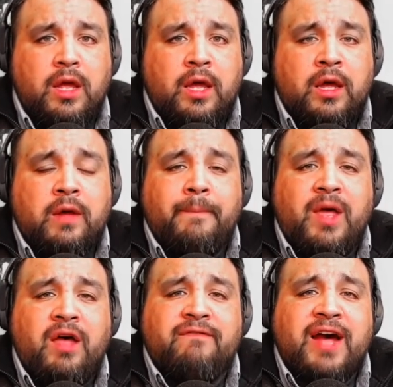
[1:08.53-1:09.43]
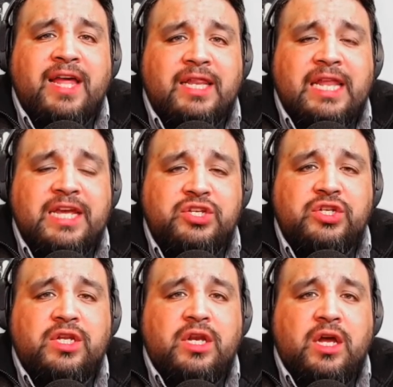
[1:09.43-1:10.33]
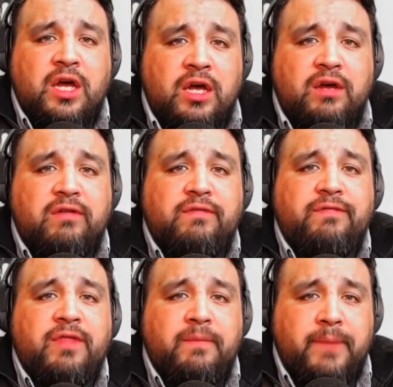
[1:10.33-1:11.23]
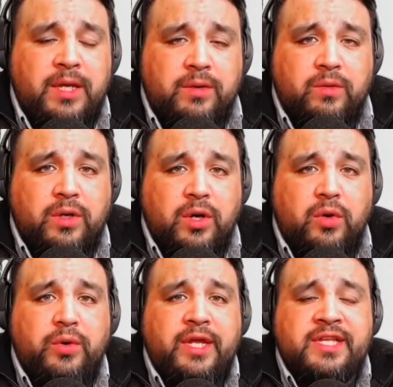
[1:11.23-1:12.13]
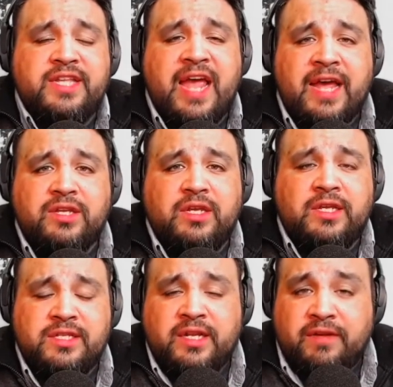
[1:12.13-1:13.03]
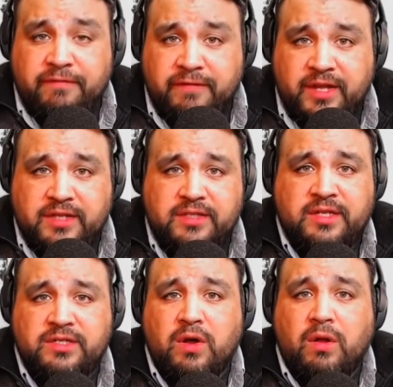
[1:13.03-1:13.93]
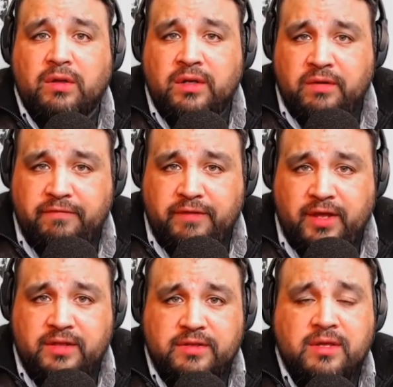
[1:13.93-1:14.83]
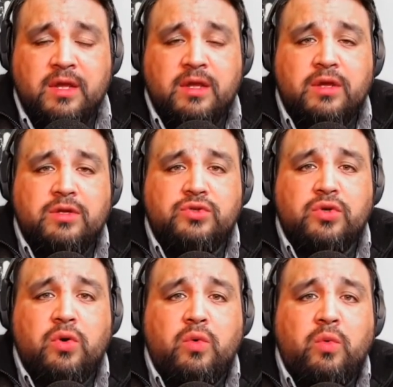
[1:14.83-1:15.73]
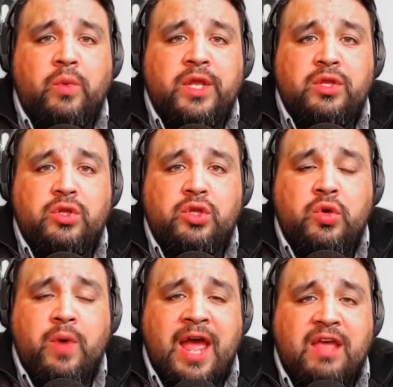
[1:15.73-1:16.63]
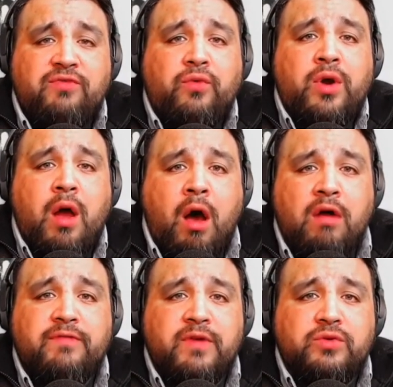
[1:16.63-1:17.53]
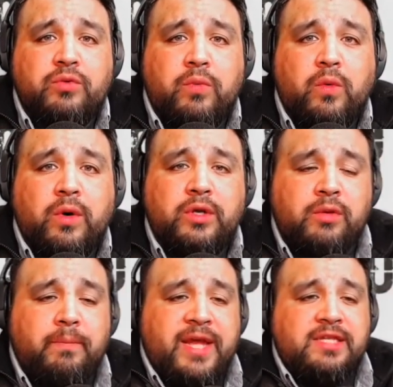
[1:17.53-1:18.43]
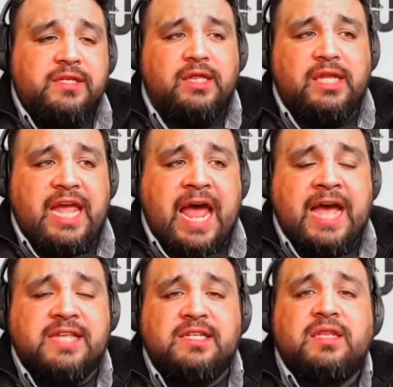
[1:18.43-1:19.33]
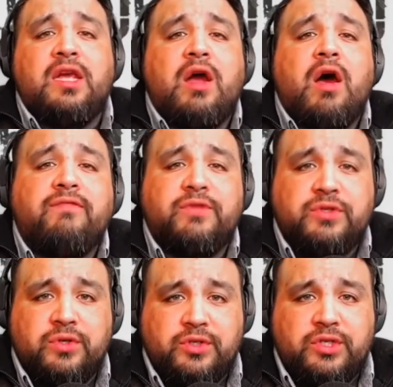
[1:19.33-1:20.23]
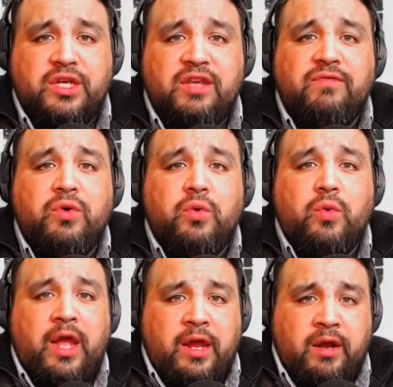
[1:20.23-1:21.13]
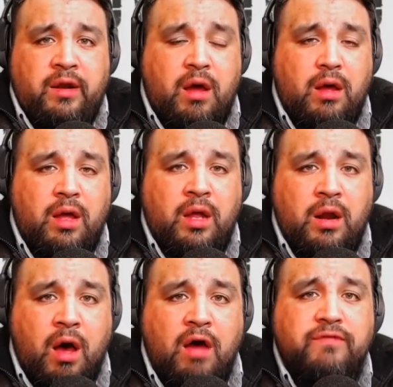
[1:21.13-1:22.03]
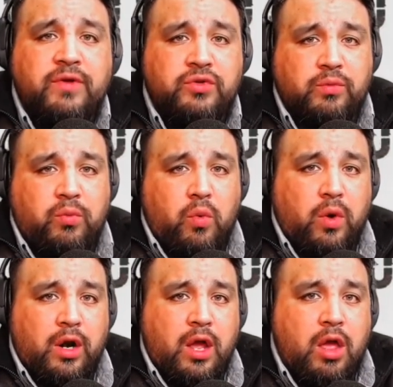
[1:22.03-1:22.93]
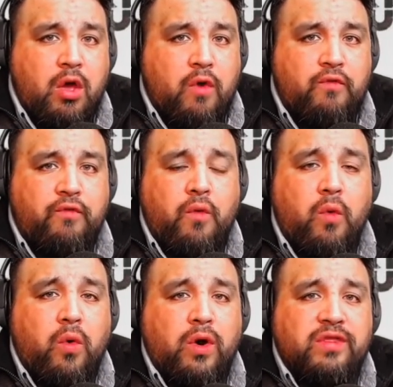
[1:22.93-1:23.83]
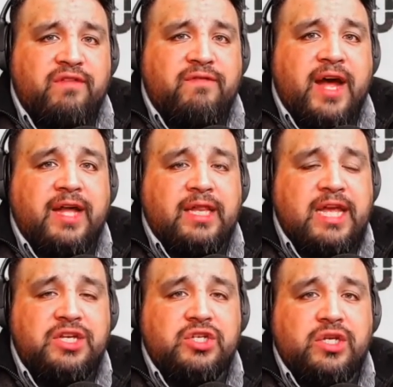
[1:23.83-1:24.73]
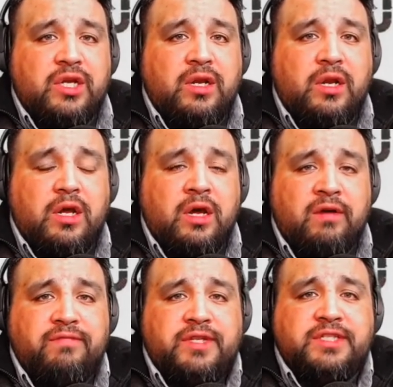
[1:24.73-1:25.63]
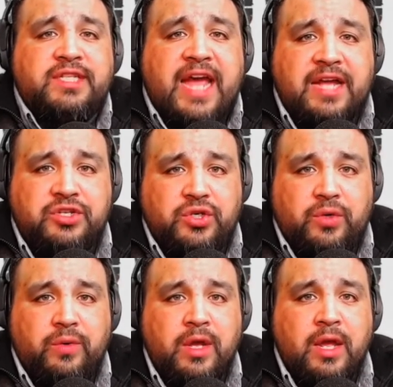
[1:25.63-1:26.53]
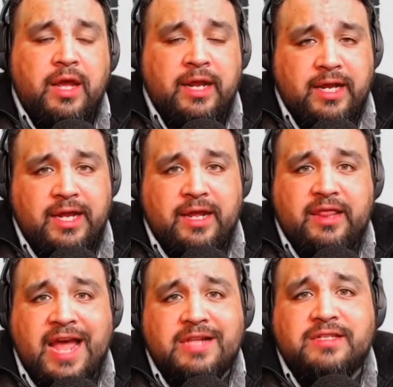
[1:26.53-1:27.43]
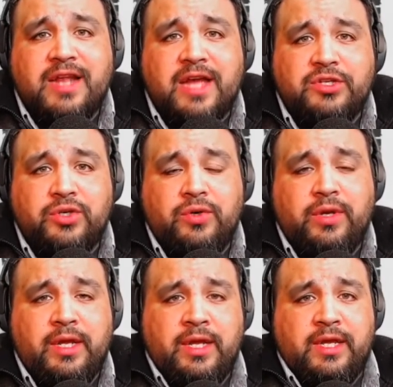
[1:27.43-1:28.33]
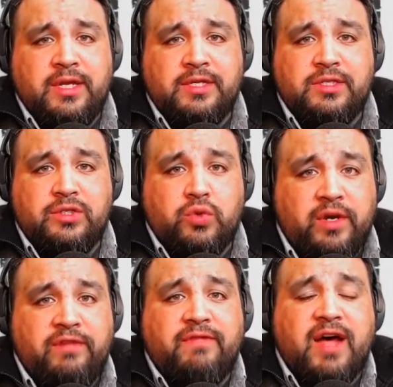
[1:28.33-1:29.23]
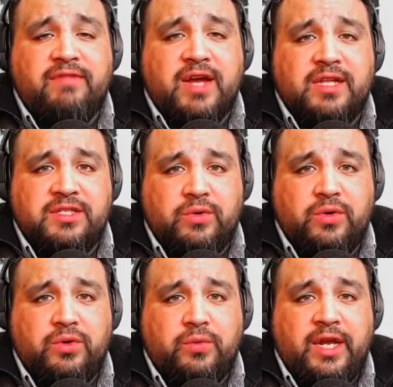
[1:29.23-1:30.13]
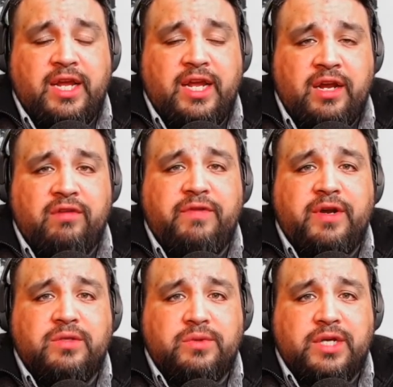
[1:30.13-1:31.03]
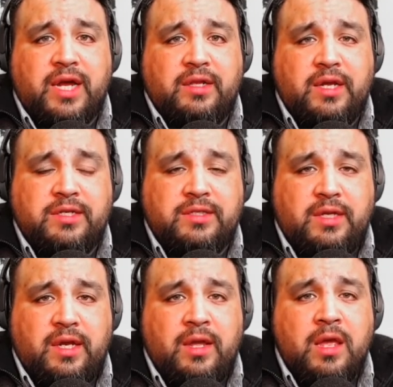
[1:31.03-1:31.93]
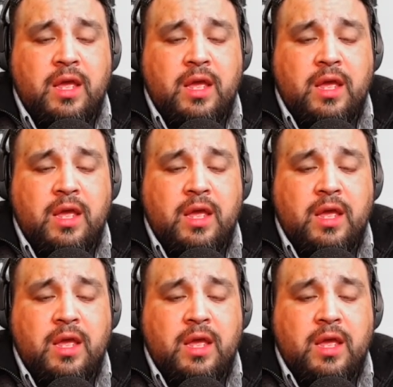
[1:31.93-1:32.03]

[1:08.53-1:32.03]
A violation of the penal code is an offense. It's called an offense. So when you ask for an offense report, you're basically asking the officer to give you an offense report for the violation of the statute. And again, that statute is 25.03, interference with child custody.